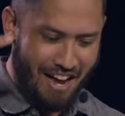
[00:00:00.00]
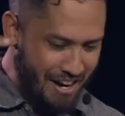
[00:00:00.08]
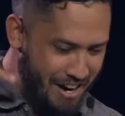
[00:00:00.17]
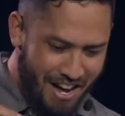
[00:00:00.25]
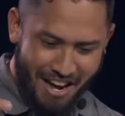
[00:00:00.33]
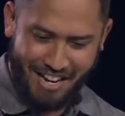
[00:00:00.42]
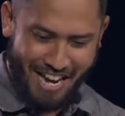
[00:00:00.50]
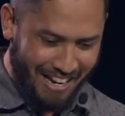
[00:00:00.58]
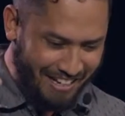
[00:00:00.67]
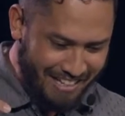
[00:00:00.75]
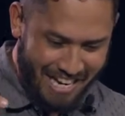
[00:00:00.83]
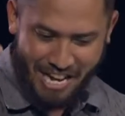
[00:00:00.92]
And
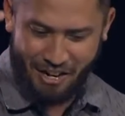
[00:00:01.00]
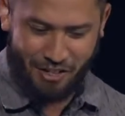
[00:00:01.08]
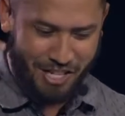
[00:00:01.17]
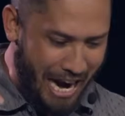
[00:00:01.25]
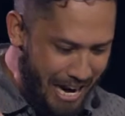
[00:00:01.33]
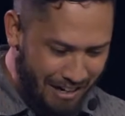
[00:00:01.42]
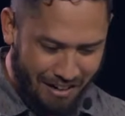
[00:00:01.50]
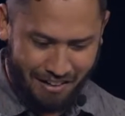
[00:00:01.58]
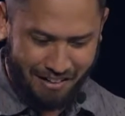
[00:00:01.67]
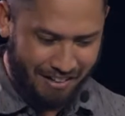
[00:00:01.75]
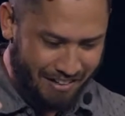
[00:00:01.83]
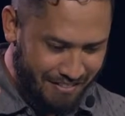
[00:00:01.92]
again, inner
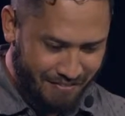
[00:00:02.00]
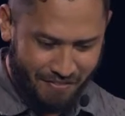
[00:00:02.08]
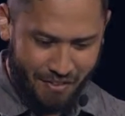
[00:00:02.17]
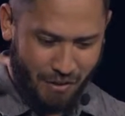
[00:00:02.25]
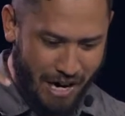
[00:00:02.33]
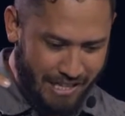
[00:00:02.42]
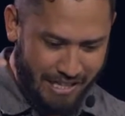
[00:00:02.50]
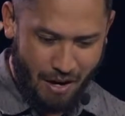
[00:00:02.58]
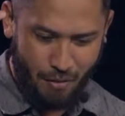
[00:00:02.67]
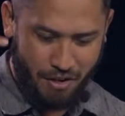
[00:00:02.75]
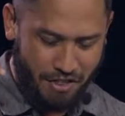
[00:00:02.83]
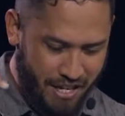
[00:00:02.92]
dialogue, right?
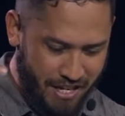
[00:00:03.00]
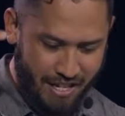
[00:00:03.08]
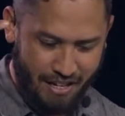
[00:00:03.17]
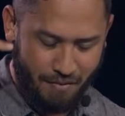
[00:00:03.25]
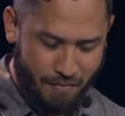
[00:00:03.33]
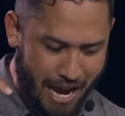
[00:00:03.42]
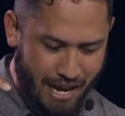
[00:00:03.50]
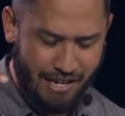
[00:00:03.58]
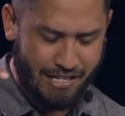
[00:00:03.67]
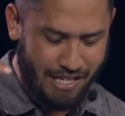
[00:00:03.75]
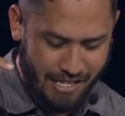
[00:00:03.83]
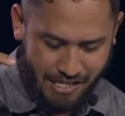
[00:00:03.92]
That we're thinking, man,
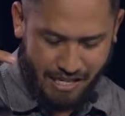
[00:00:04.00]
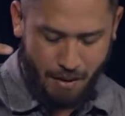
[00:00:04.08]
is this